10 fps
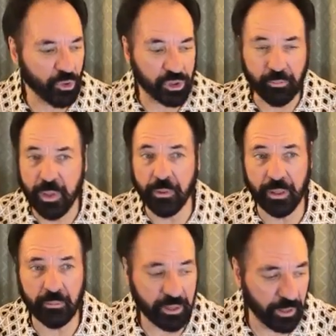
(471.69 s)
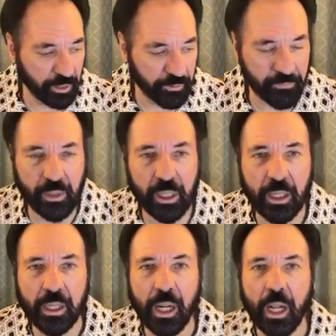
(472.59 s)
Awesome people, I'm telling you.
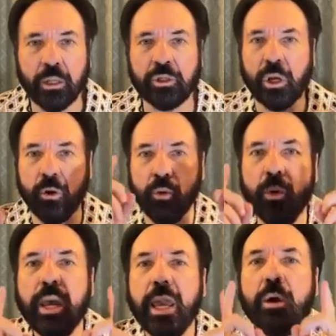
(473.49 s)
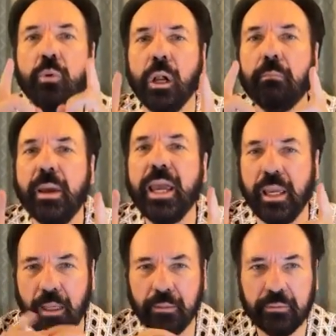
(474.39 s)
So we will
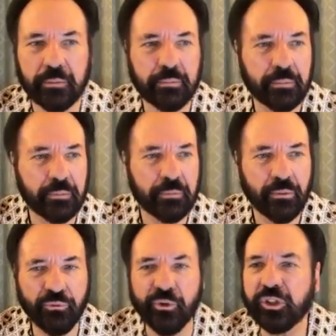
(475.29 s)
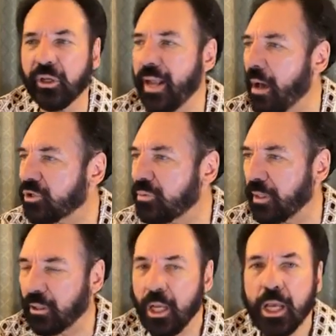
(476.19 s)
be first
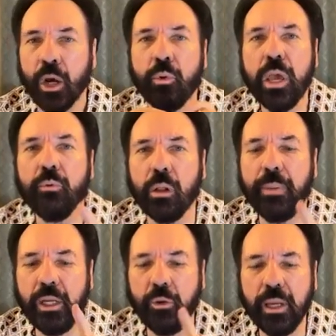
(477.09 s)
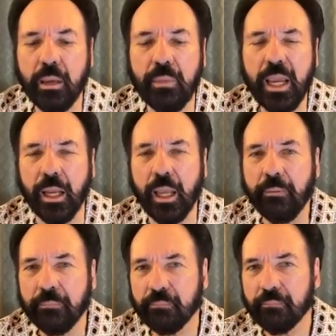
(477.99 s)
announcement. We will be doing a
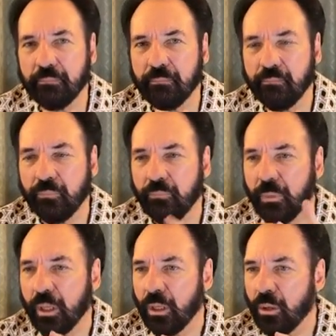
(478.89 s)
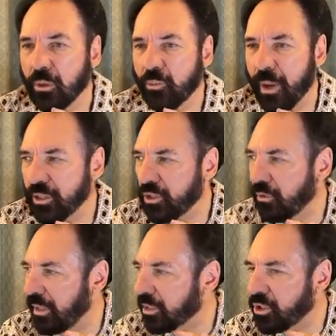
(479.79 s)
meeting What's
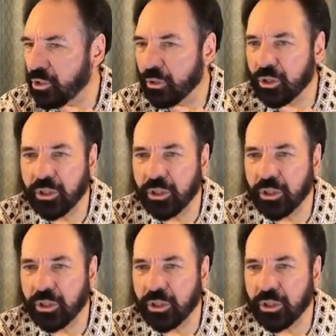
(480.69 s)
Pastor Rita's